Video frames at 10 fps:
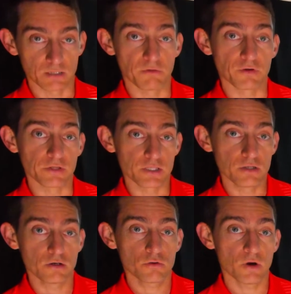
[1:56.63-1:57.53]
So we've got the
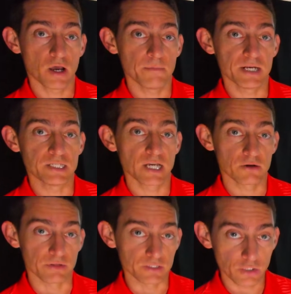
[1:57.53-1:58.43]
Uneekor Eye Mini
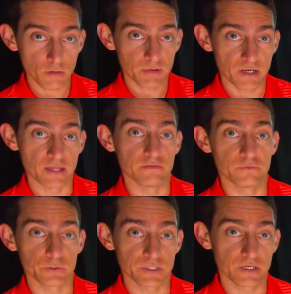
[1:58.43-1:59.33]
data at the top and the
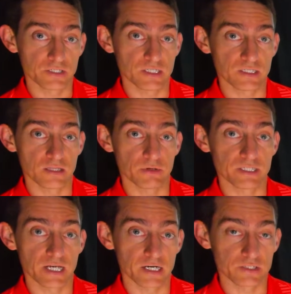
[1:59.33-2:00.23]
Foresight GC3
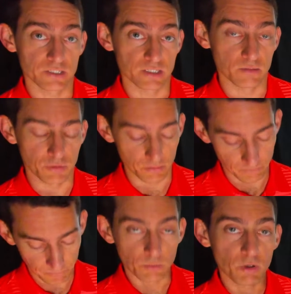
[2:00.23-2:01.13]
data just at the bottom.
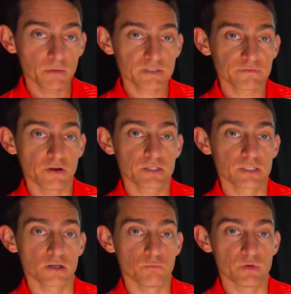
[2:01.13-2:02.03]
So what I was
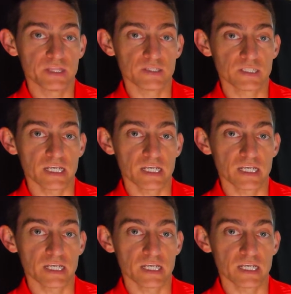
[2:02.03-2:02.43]
focusing on with this